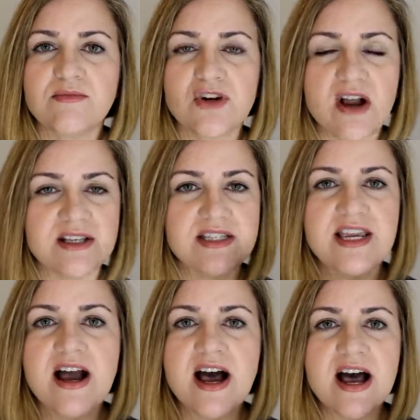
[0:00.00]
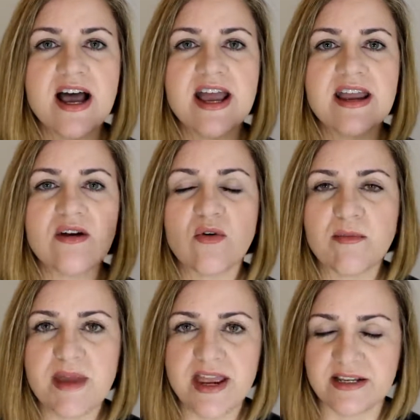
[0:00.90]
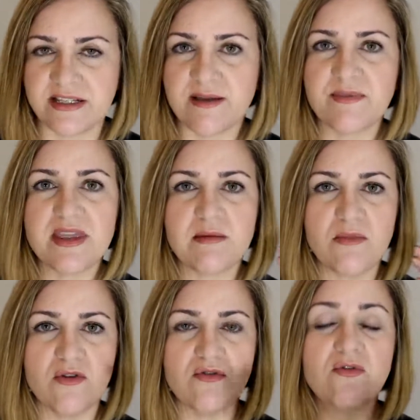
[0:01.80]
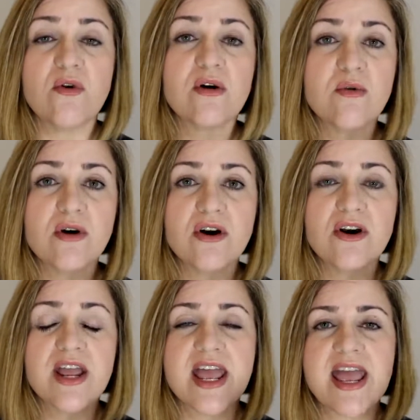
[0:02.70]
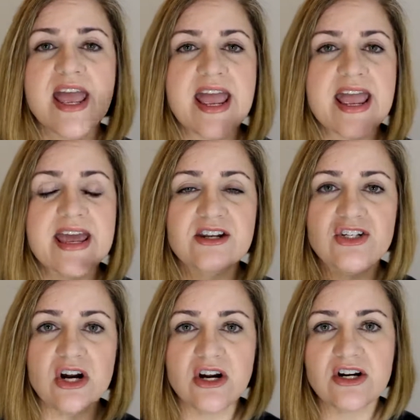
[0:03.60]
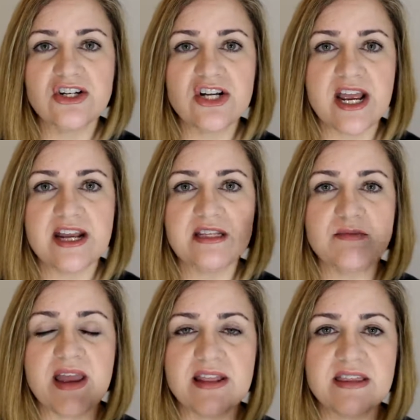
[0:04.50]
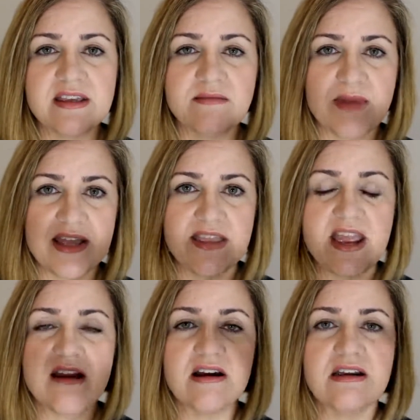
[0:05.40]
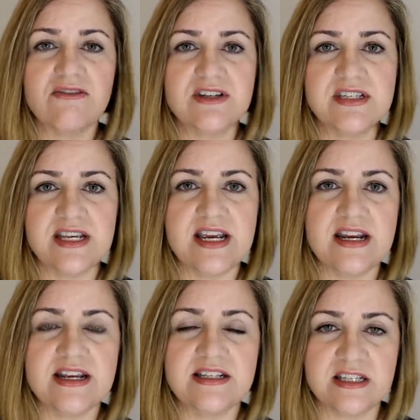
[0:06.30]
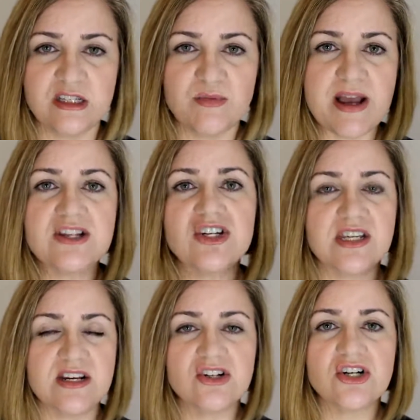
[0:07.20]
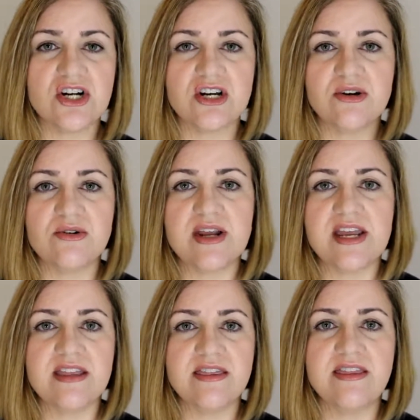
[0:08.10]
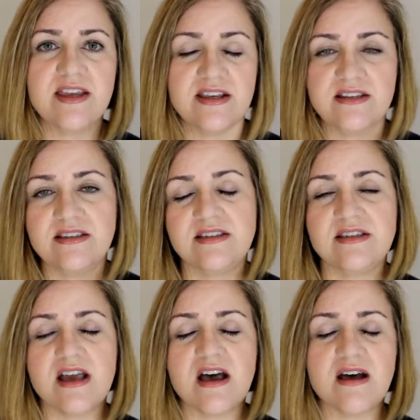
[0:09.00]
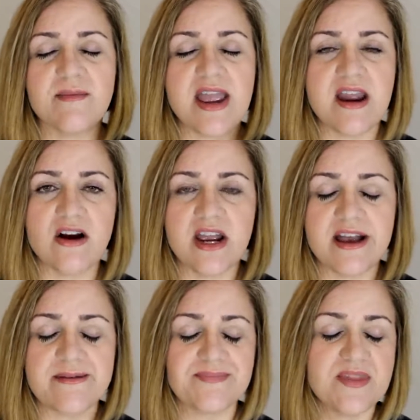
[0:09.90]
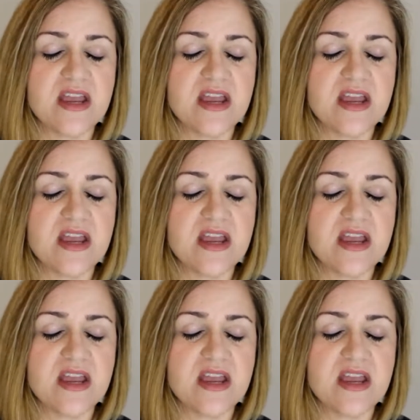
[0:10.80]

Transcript: draws the eye or makes something move forward, and darker shades make the area recede is especially true in this area.